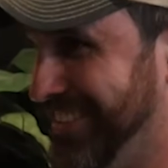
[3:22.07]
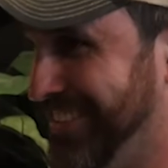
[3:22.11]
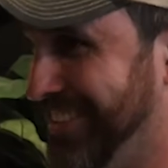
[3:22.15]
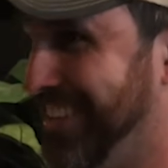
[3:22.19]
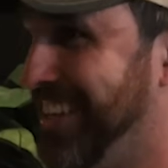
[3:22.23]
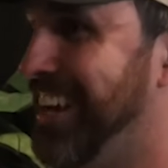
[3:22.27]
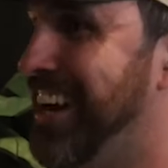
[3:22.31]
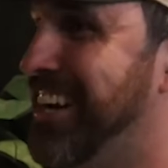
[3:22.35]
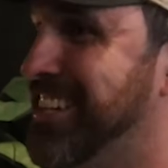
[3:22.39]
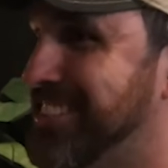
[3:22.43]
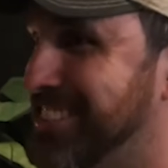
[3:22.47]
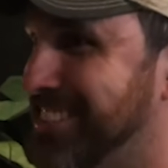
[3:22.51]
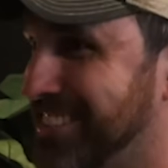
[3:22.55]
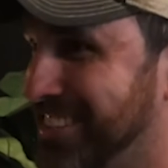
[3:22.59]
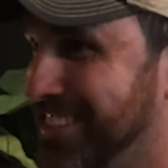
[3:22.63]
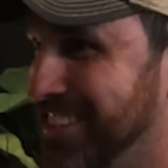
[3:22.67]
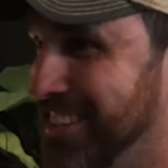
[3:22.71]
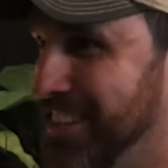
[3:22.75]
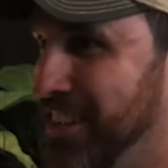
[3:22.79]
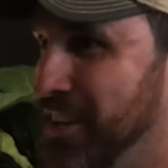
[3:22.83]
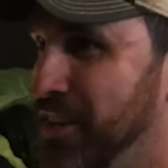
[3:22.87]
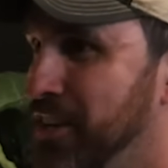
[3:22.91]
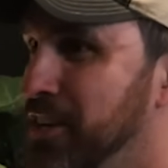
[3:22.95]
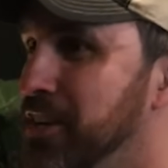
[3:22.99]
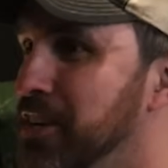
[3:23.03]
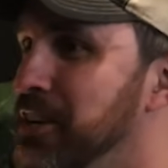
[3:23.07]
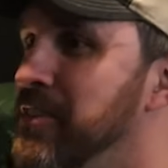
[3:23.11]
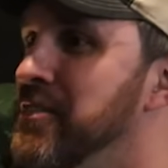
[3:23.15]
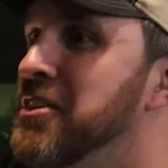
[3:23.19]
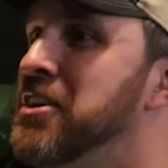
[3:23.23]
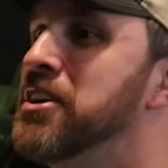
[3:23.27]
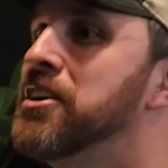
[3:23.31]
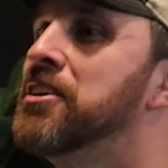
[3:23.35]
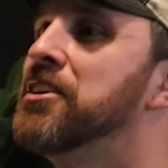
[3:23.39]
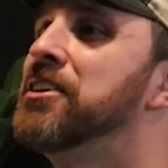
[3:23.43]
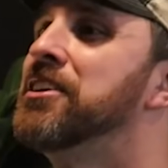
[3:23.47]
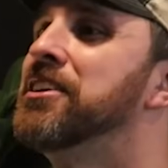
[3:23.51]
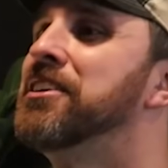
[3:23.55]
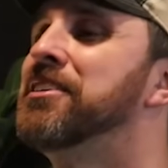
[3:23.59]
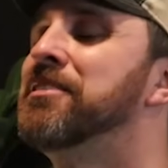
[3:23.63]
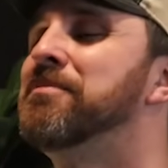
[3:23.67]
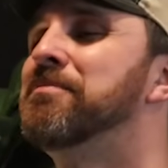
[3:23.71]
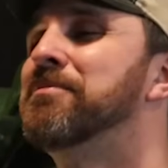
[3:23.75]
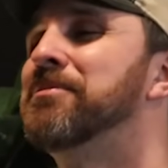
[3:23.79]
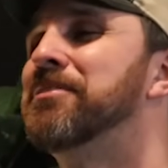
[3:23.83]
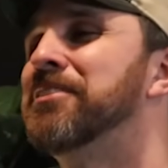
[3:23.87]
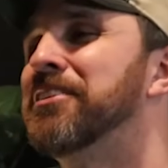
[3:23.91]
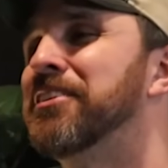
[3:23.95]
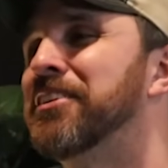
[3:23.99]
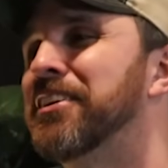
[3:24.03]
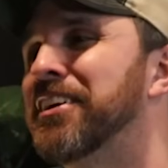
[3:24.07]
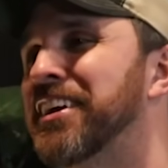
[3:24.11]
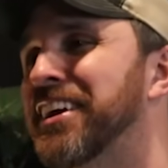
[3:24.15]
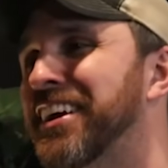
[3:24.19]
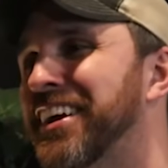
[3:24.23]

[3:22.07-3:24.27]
Yes. I just didn't miss too many